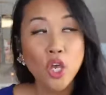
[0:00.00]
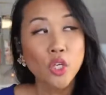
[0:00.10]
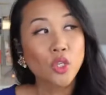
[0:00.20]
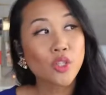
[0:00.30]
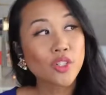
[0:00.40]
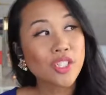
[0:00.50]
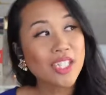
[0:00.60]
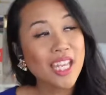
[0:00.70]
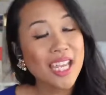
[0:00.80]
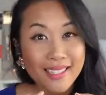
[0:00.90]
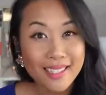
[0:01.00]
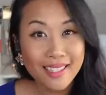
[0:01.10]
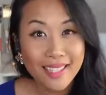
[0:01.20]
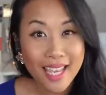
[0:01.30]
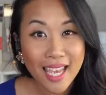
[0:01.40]
You're taking that
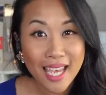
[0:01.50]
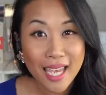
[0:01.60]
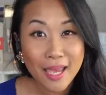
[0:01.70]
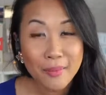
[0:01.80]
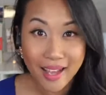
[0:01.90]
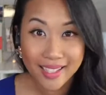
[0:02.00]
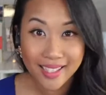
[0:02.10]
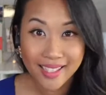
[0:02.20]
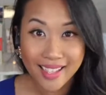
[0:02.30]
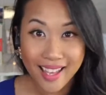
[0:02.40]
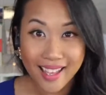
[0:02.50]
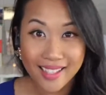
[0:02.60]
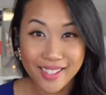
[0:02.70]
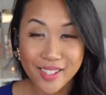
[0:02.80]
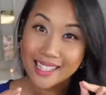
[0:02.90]
same process.
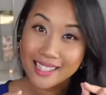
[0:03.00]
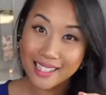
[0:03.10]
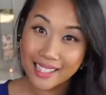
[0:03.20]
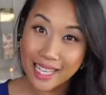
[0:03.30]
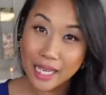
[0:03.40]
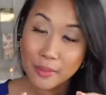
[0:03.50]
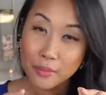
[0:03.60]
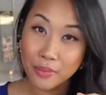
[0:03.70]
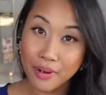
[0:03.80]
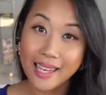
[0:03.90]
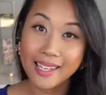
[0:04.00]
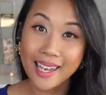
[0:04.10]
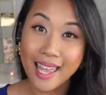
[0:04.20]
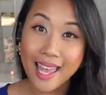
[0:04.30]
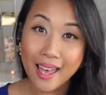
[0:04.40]
And
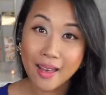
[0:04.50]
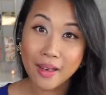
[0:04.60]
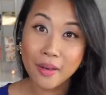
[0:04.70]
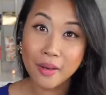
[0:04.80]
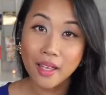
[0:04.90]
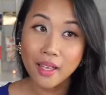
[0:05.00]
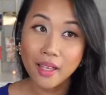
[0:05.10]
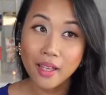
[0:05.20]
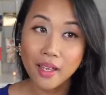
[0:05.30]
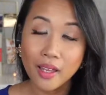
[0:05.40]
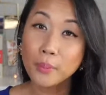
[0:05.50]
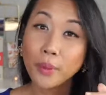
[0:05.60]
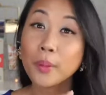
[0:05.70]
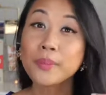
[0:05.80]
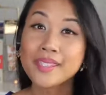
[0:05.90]
now
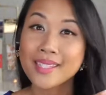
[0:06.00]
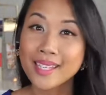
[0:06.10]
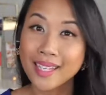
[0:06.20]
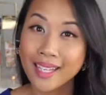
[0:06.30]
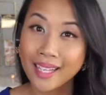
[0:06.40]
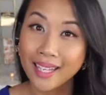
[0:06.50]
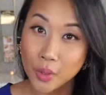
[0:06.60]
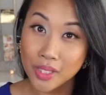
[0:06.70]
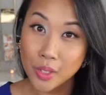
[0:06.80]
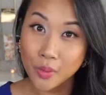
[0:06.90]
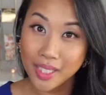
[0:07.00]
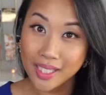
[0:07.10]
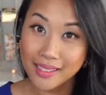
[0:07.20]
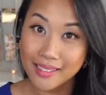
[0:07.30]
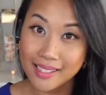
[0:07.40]
repurposing it into a
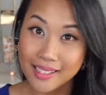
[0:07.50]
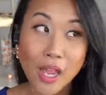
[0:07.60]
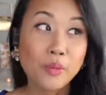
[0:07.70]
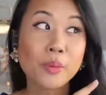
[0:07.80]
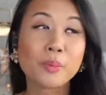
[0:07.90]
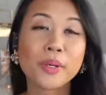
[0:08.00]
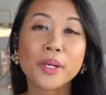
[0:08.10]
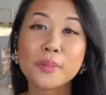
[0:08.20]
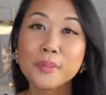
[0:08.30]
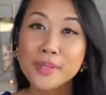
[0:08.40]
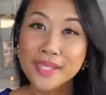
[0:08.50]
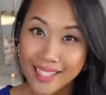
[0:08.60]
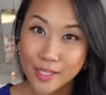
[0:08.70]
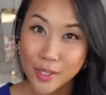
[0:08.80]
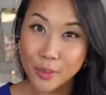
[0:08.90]
tweet and repurposing it
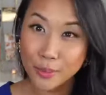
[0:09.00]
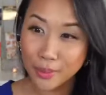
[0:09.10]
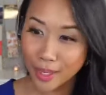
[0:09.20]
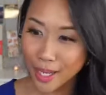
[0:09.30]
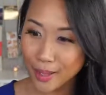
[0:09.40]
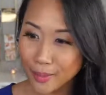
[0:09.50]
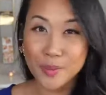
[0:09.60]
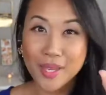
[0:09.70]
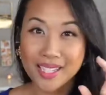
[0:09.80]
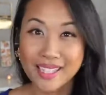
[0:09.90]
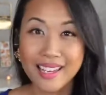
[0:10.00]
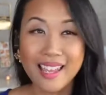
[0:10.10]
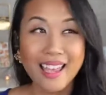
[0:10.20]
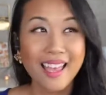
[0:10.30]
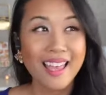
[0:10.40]
into your blog post. So it makes it
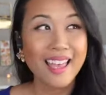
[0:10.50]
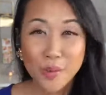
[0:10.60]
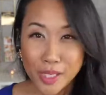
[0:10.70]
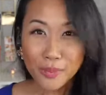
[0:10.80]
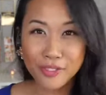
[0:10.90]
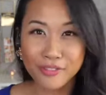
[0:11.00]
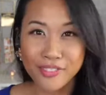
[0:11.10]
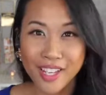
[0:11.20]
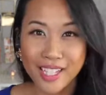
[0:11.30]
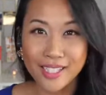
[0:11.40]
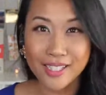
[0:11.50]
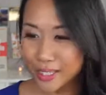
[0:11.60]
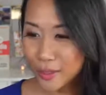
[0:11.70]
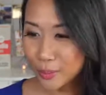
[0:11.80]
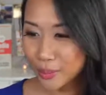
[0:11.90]
so much more fun to read
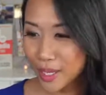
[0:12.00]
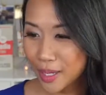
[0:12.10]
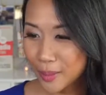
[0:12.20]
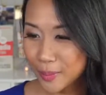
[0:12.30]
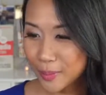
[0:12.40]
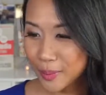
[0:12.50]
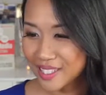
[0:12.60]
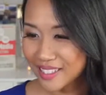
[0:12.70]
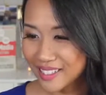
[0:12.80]
your blog post.